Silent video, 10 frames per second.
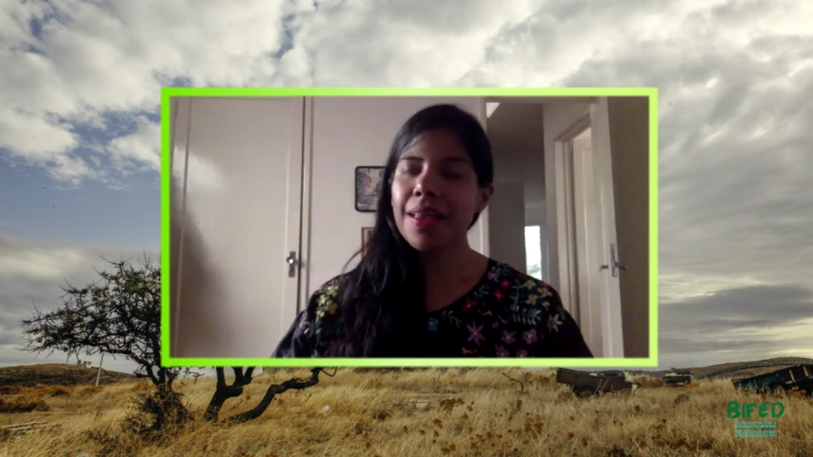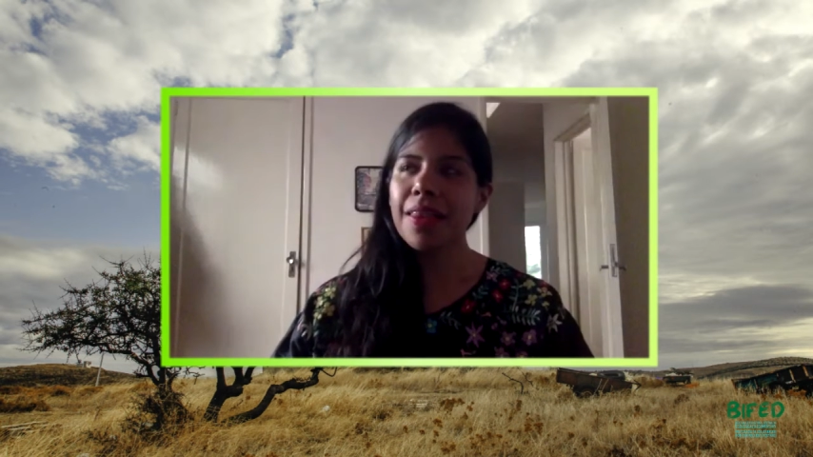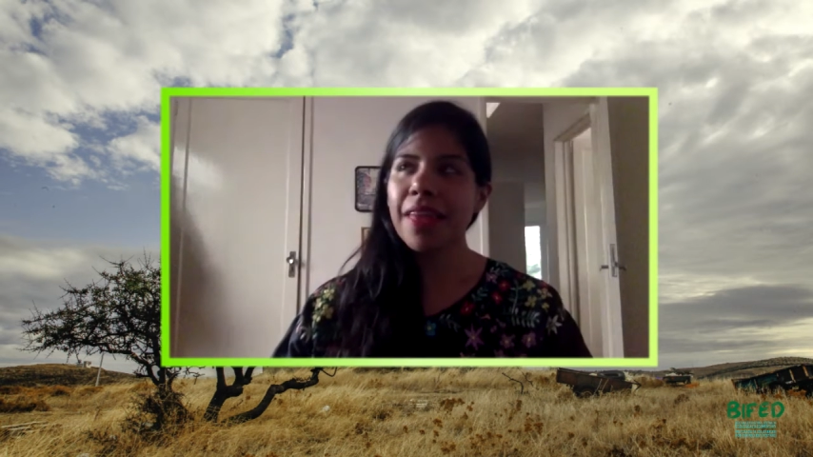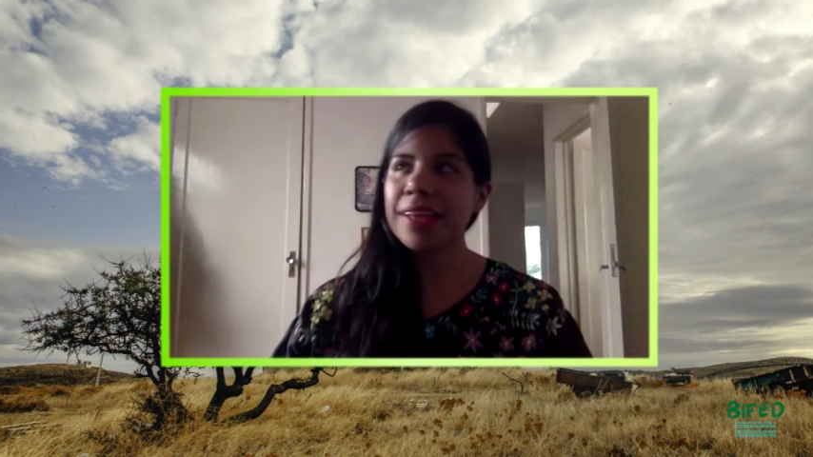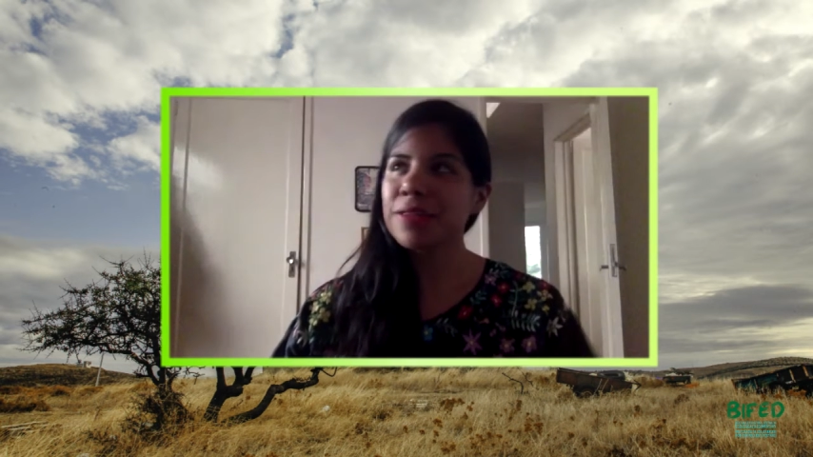
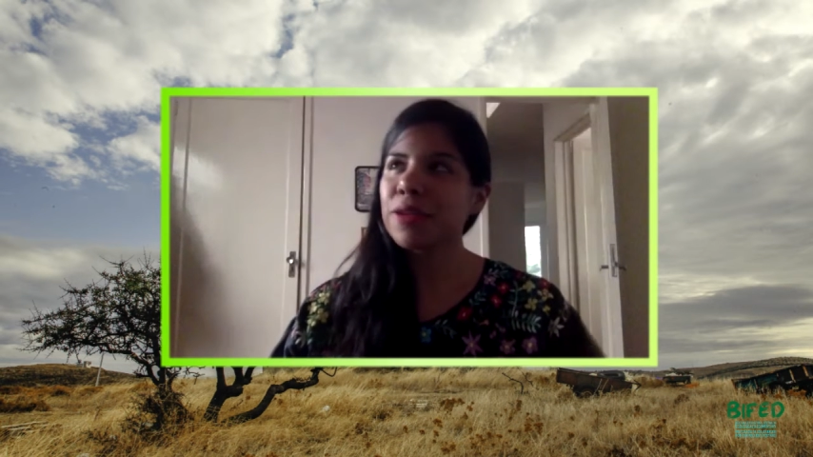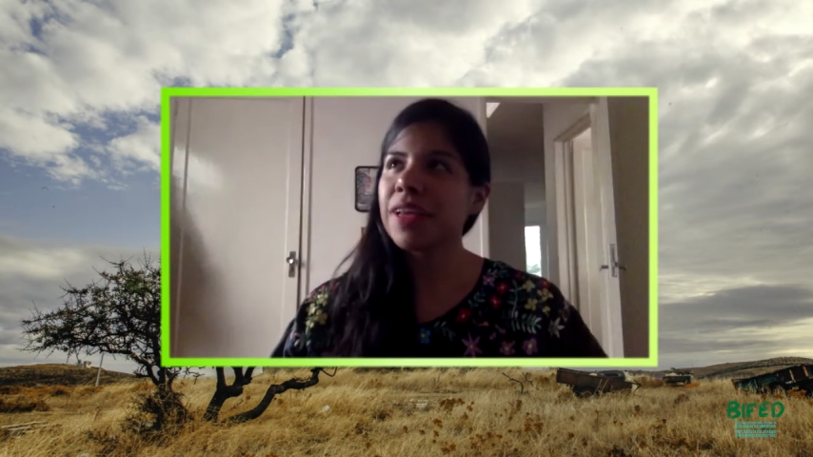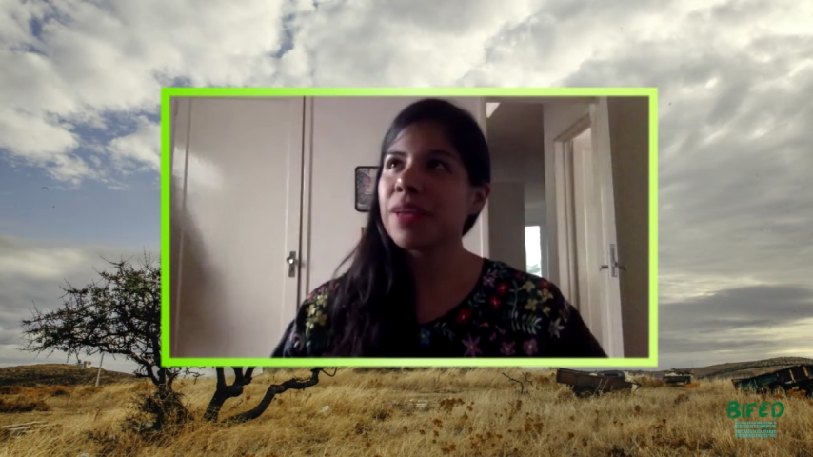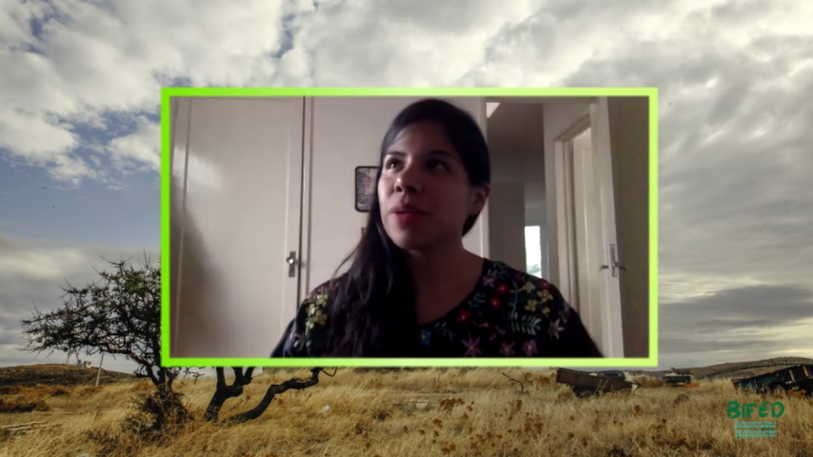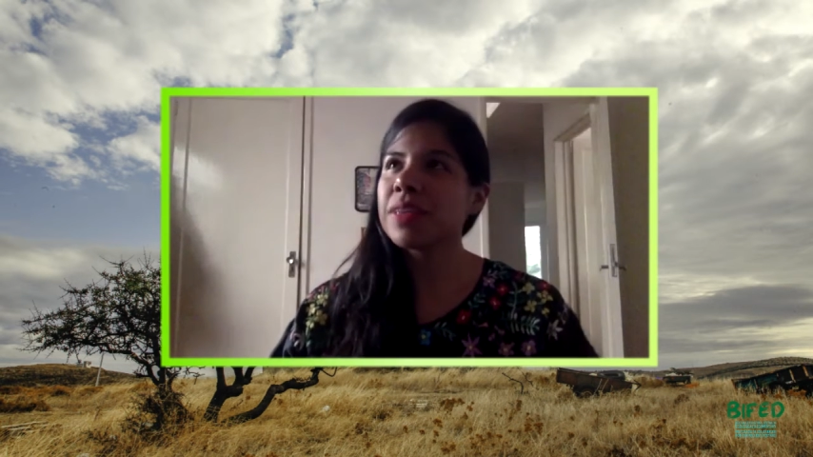Thanks for
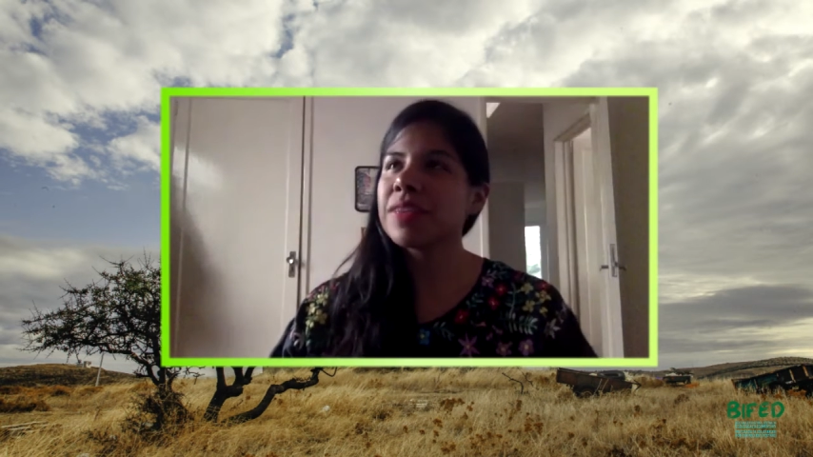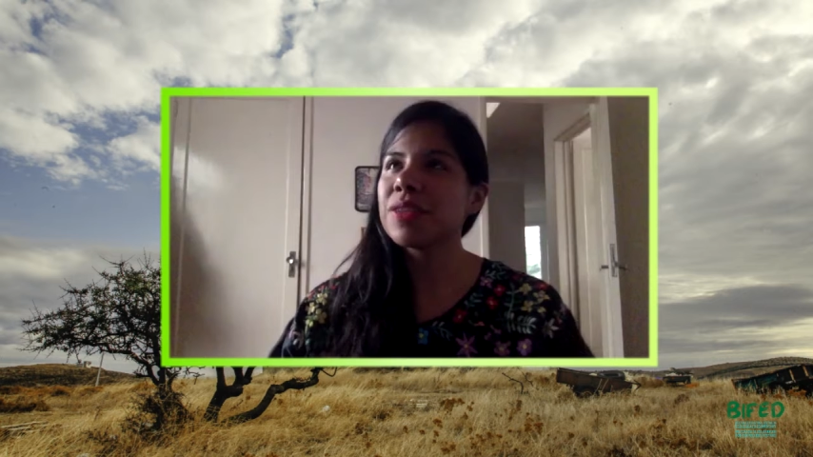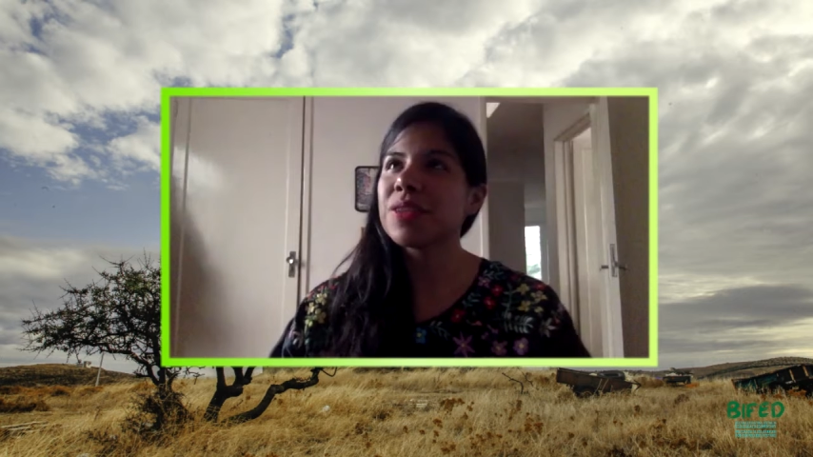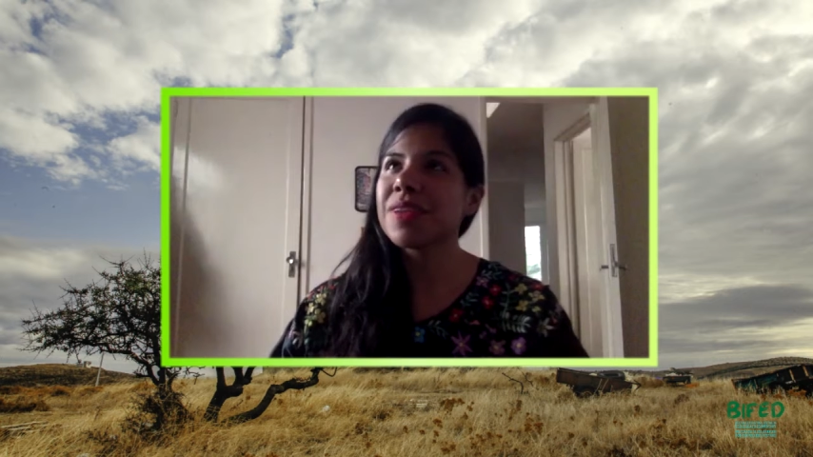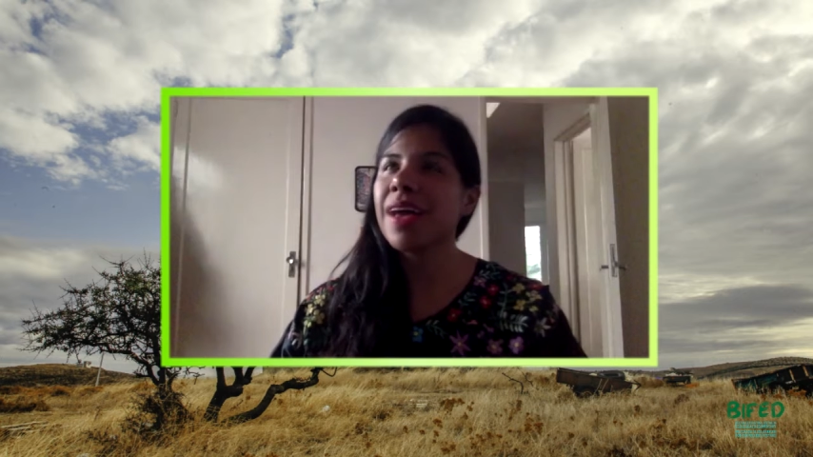that question.